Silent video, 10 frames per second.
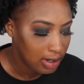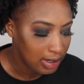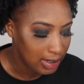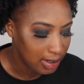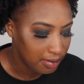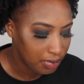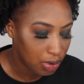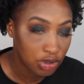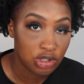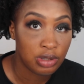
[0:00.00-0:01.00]

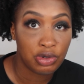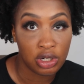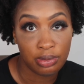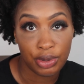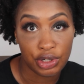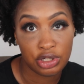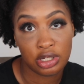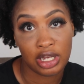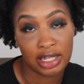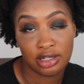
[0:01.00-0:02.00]
Those are some good books
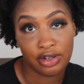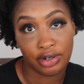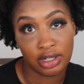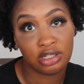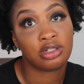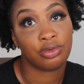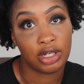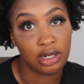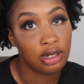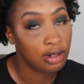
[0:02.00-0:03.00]
to get started to
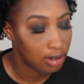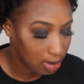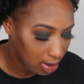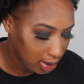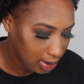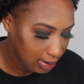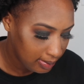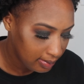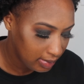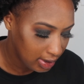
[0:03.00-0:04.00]
read on.
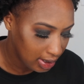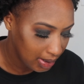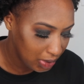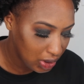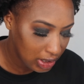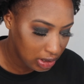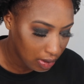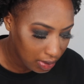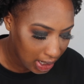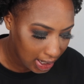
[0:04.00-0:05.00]
You can
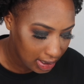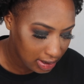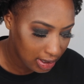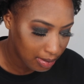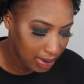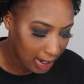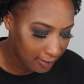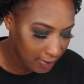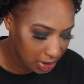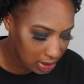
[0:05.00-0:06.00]
donate to the
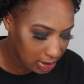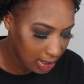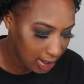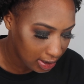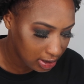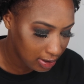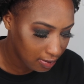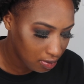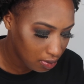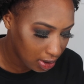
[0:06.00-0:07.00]
Black Visions Collective,
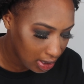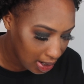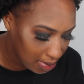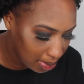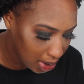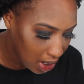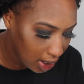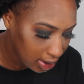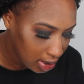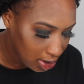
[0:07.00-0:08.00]
Reclaim the
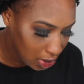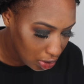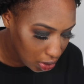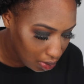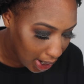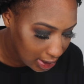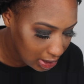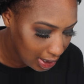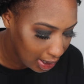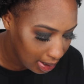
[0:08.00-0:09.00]
Block, Know Your Rights
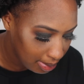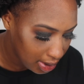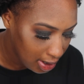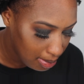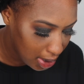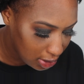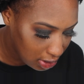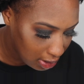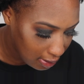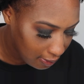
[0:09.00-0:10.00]
Camp,
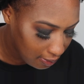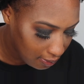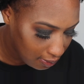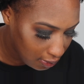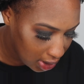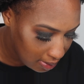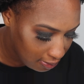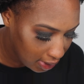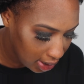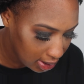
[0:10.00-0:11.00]
Minnesota Freedom
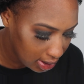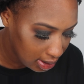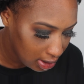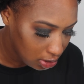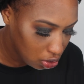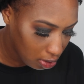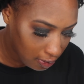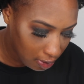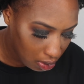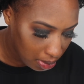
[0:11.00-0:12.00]
Fund, George
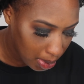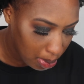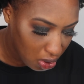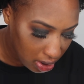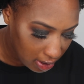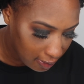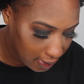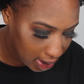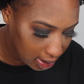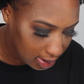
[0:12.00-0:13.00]
Floyd Memorial
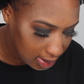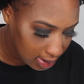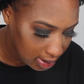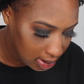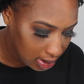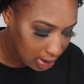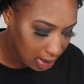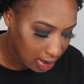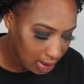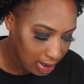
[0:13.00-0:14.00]
Fund,
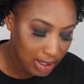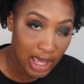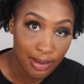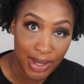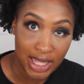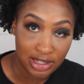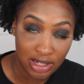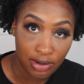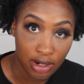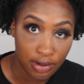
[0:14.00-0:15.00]
Campaign
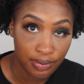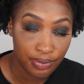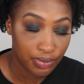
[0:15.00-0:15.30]
Zero,